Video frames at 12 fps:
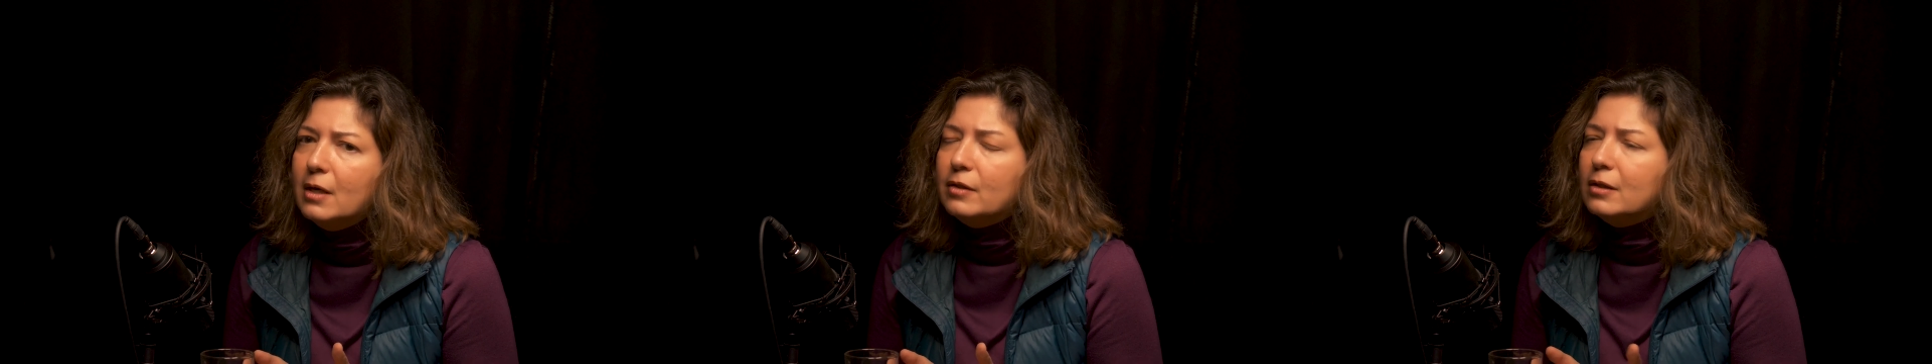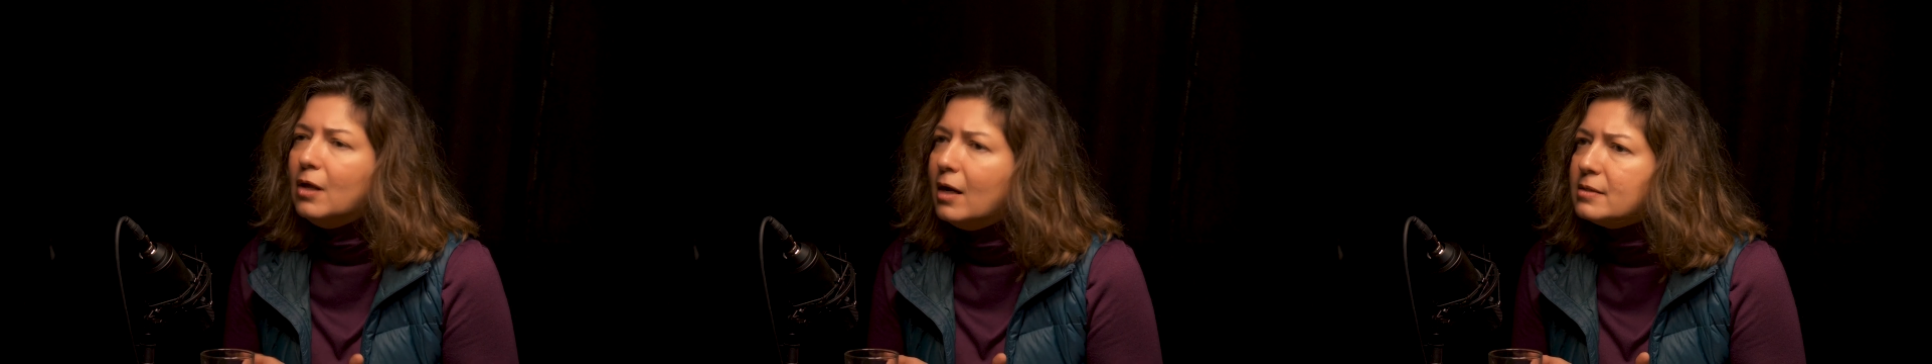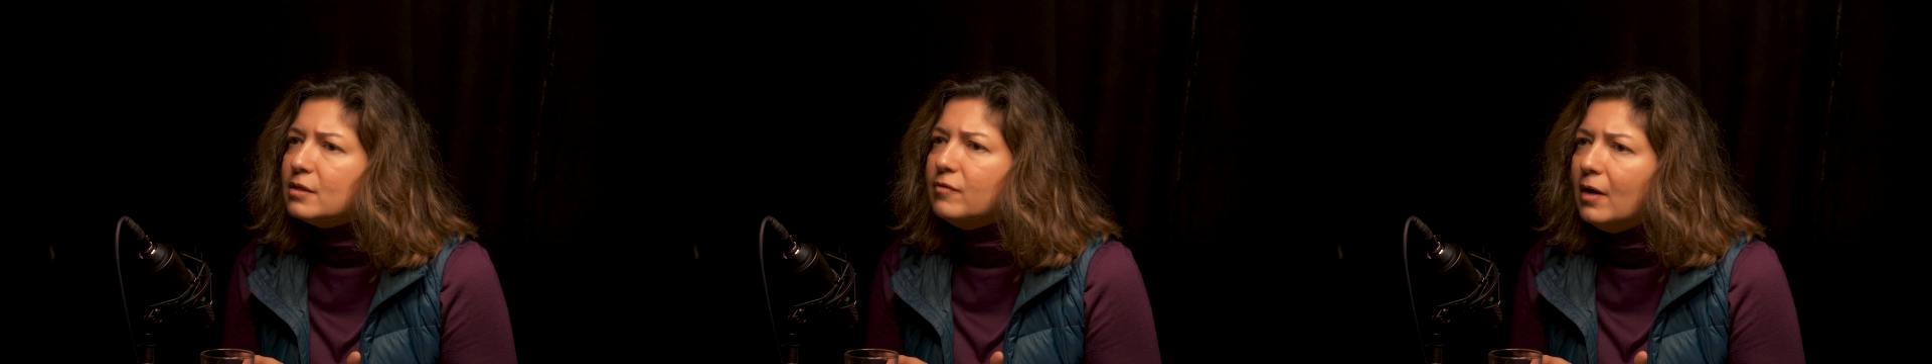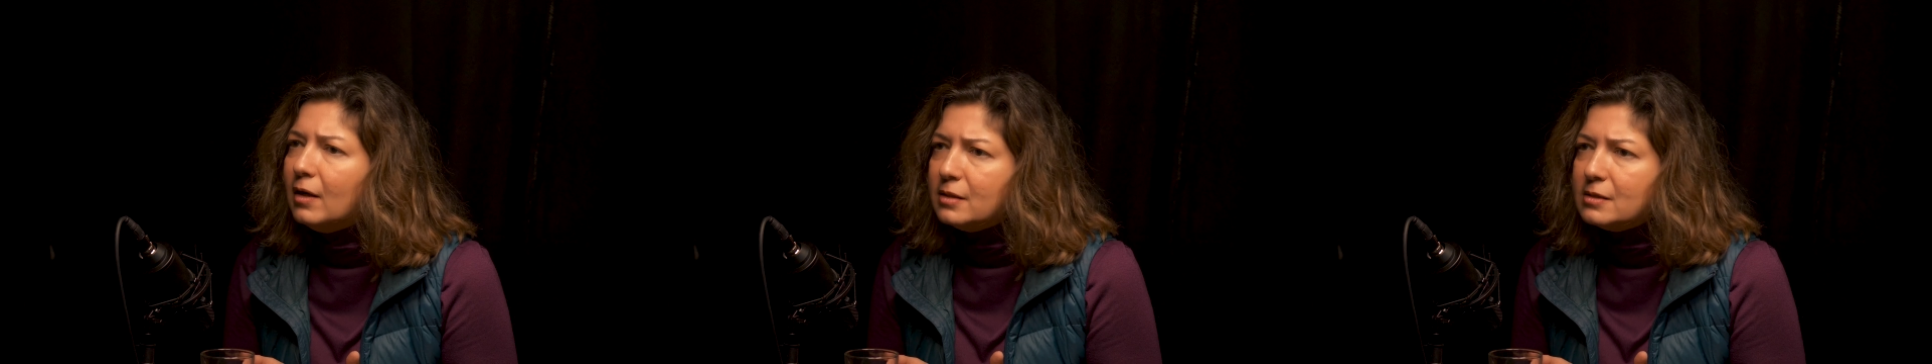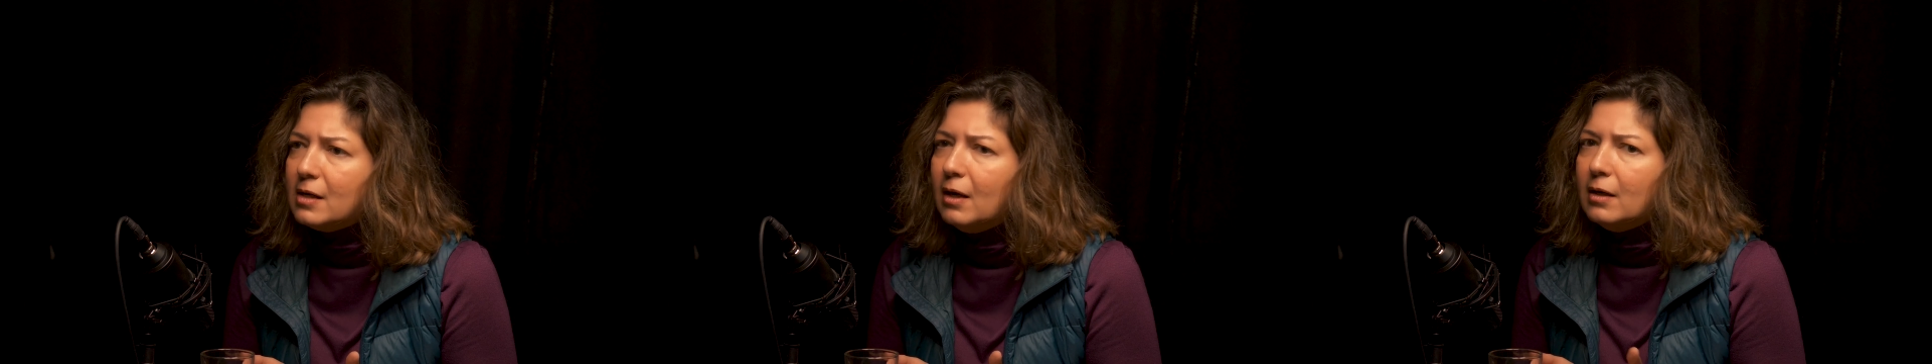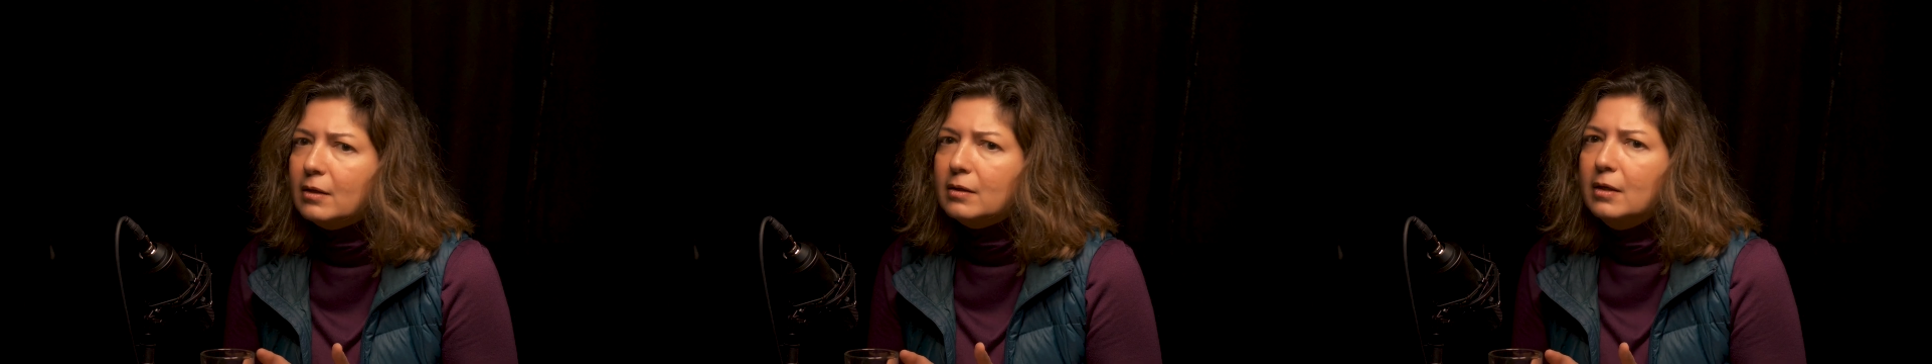the loss of
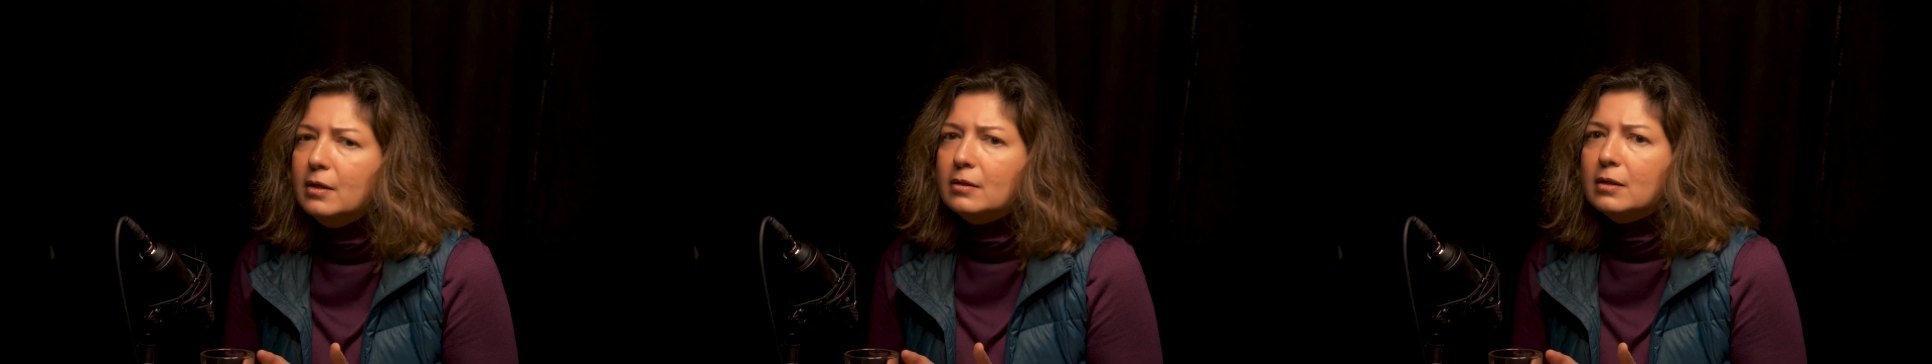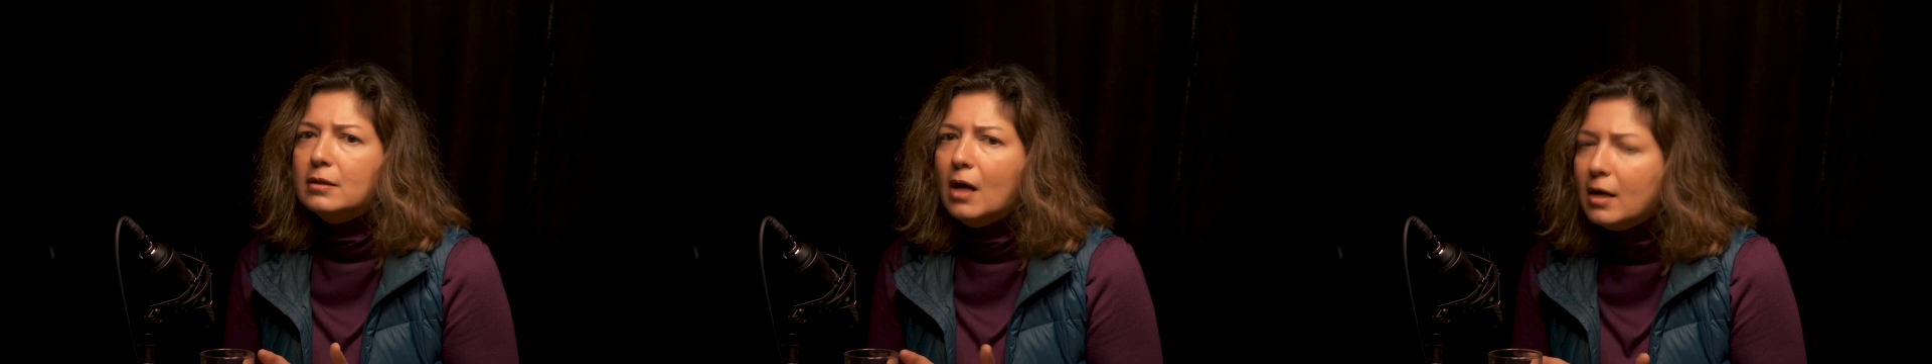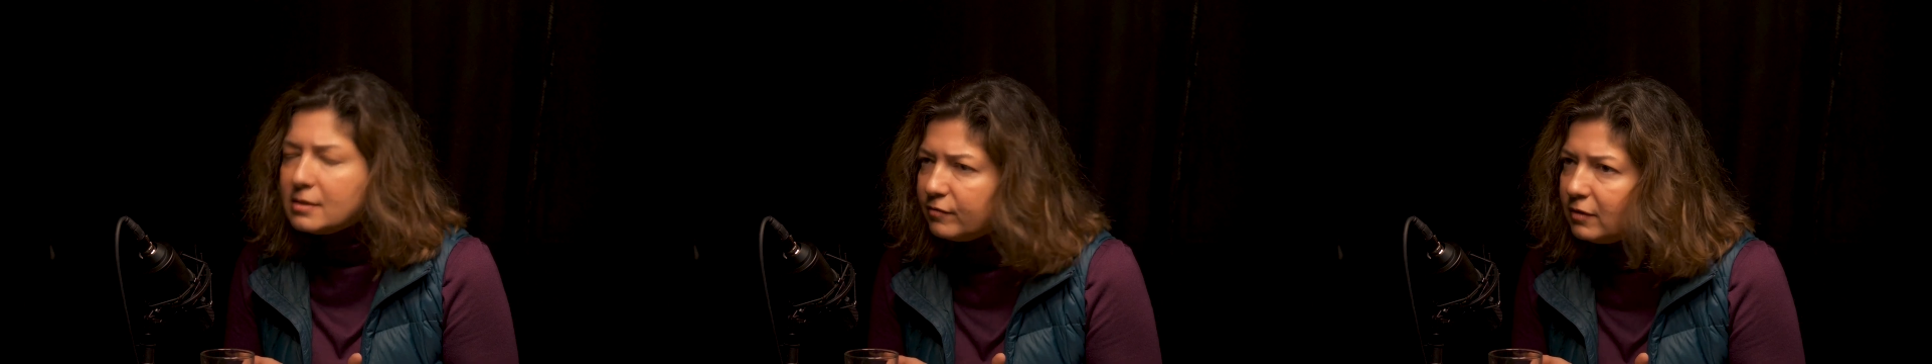Artsakh, the loss